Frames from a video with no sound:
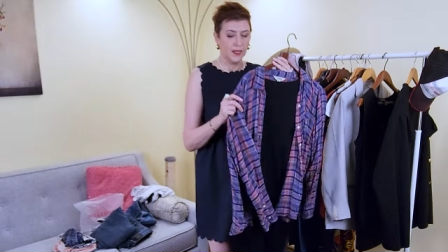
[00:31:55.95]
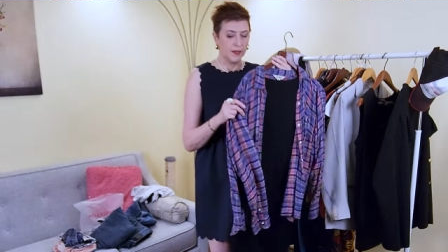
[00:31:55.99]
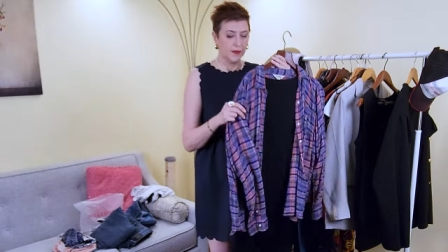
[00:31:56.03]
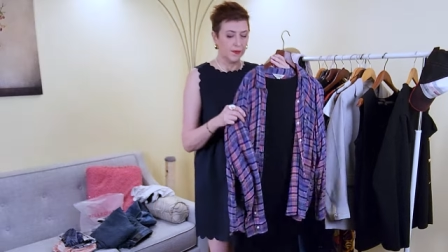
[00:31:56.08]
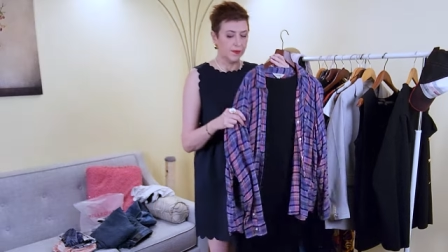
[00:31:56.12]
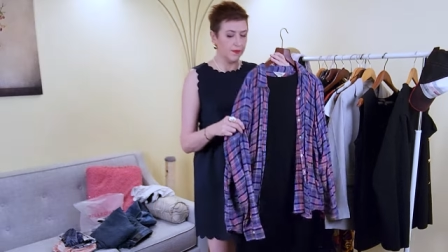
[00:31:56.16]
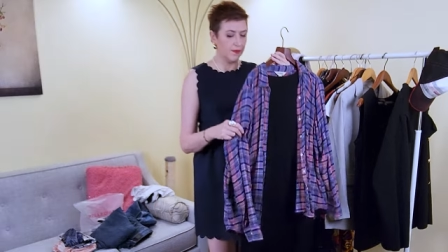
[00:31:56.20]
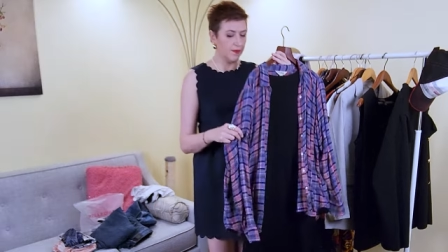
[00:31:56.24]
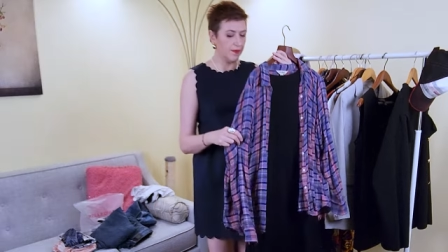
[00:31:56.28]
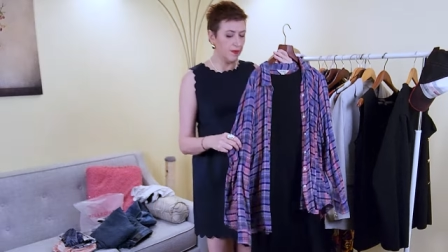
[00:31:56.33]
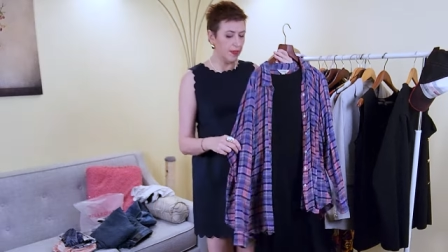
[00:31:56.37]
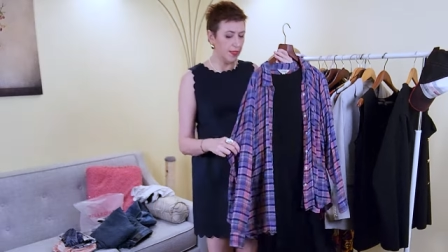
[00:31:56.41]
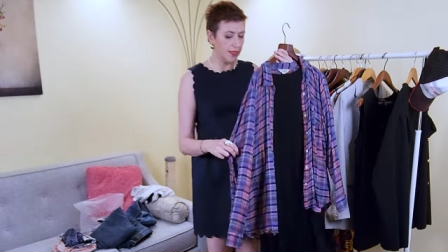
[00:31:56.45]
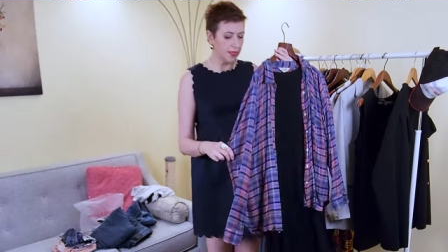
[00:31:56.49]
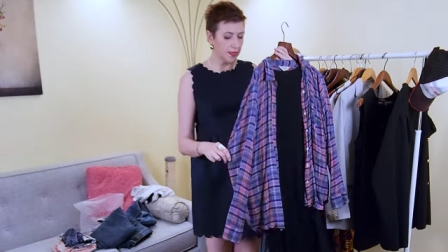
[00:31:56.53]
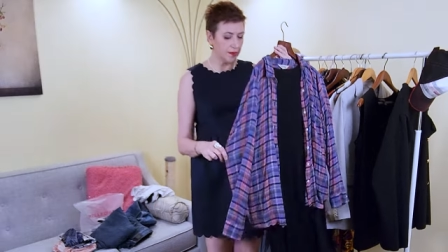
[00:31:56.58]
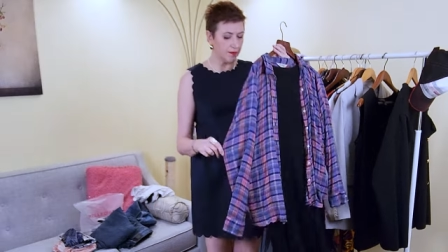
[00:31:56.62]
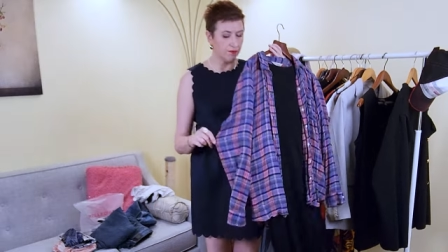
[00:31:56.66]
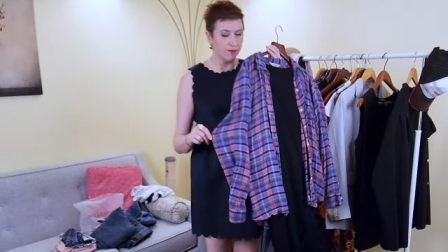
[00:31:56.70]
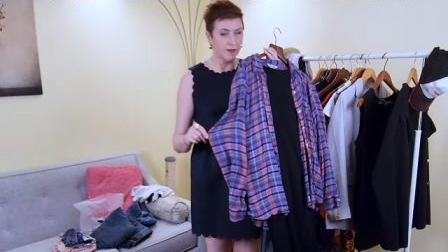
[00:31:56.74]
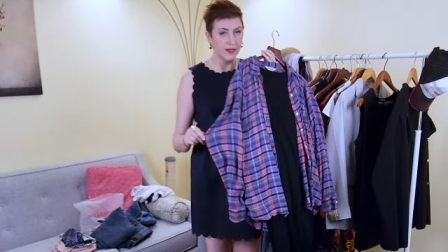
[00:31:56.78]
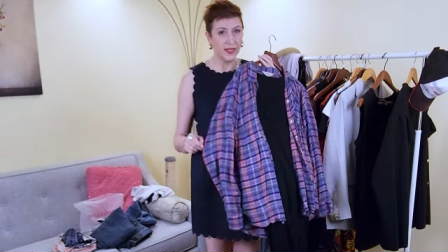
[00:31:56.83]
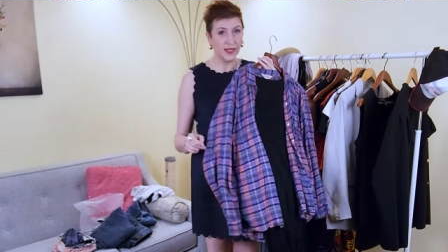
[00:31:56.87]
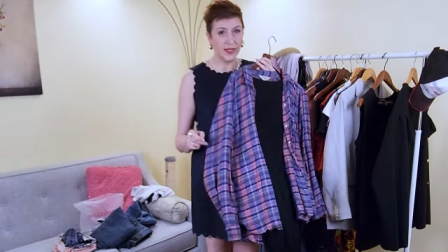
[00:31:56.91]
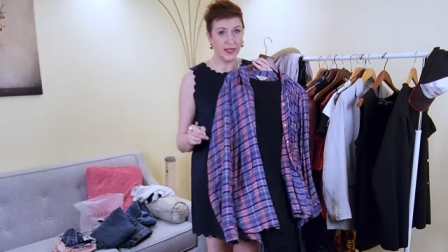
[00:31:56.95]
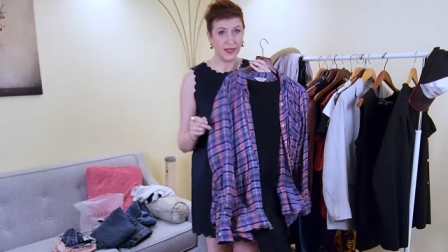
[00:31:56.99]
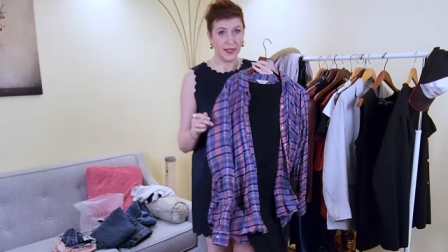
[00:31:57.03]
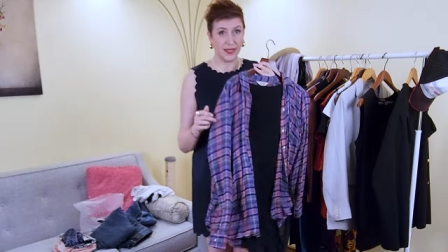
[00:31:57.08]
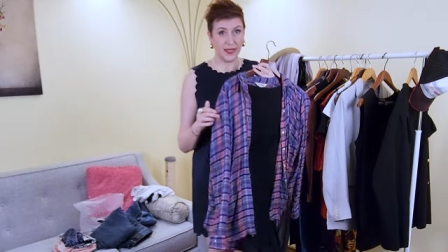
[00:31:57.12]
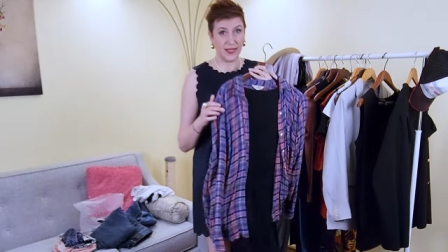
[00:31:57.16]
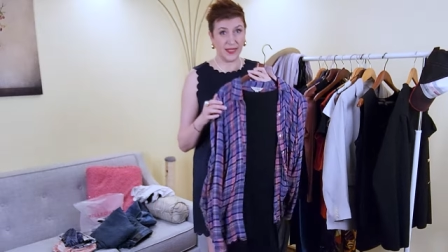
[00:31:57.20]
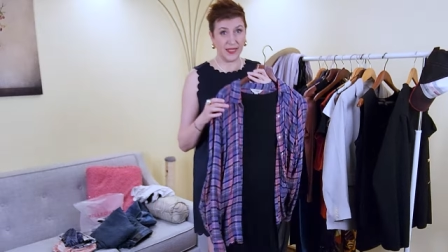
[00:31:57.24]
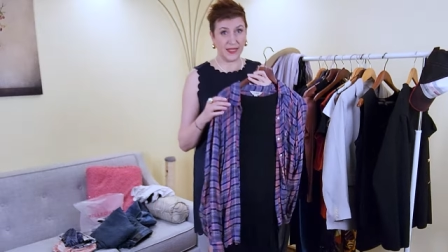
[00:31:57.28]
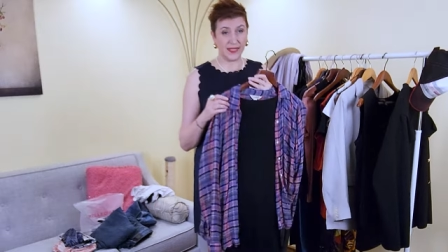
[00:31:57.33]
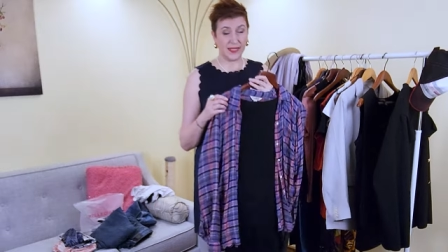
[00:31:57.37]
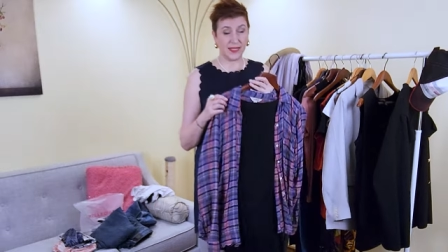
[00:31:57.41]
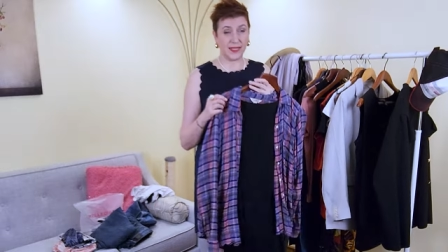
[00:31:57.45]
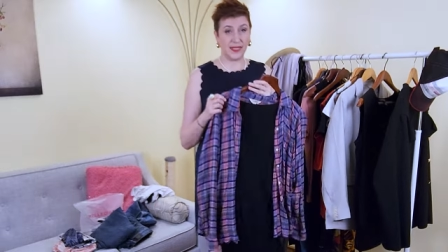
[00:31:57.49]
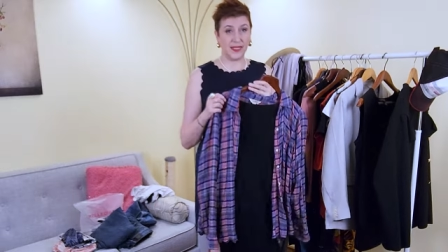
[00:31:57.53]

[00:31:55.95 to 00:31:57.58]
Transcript: like really nice.